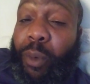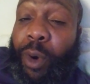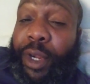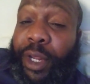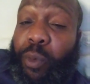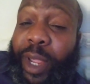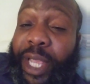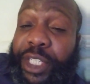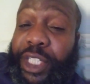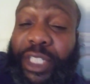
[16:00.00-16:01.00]
work and
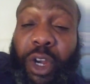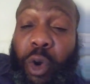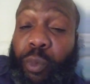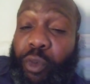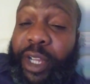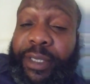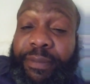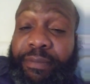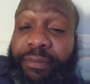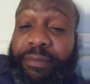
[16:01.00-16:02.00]
win, just a home run
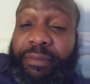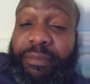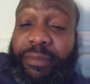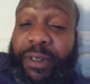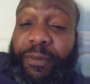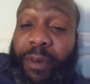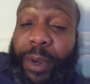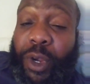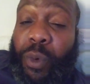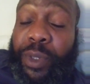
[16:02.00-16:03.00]
from
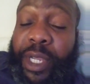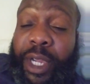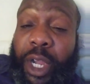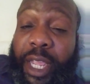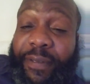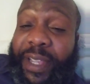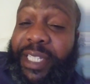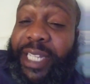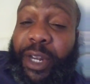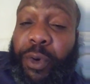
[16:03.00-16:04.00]
Acuna. If he's
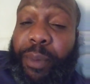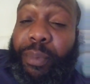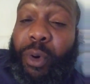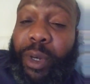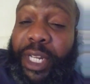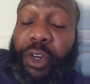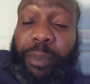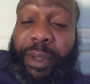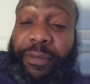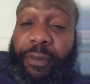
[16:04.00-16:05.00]
not on the board, then it'll
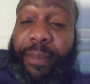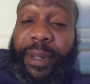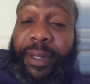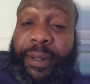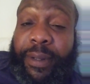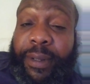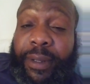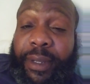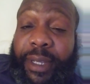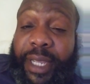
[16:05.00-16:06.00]
be Freeman.
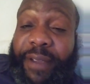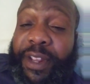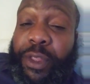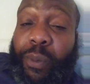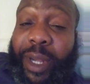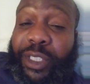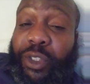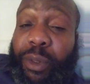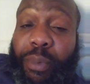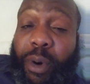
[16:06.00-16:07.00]
If neither one's
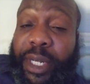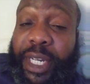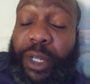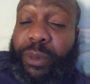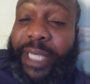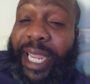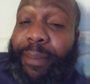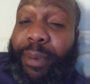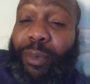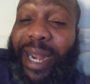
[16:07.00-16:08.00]
on the board, then don't take
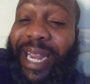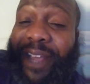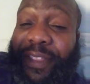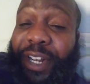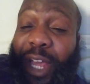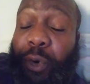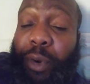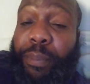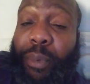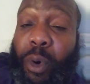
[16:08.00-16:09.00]
it. But right now, they're not on
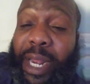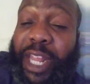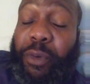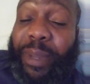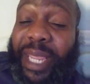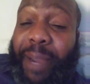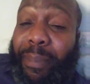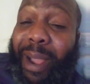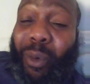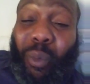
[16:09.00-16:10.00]
the board. It'll be up
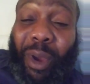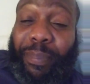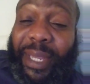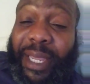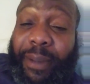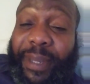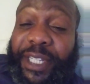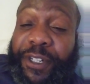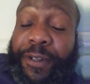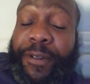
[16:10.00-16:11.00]
about 1 p.m.
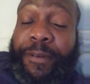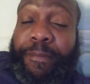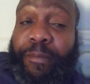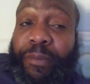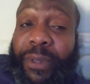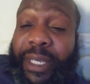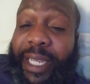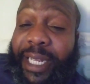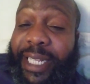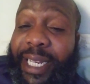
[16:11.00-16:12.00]
Eastern.
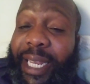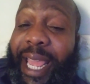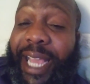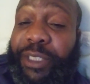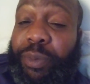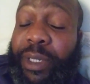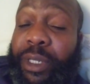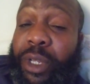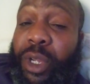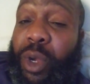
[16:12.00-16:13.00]
And then the last
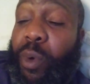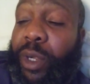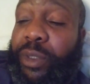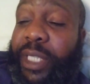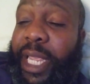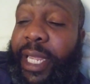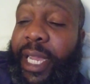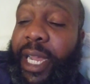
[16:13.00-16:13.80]
one, we're going to take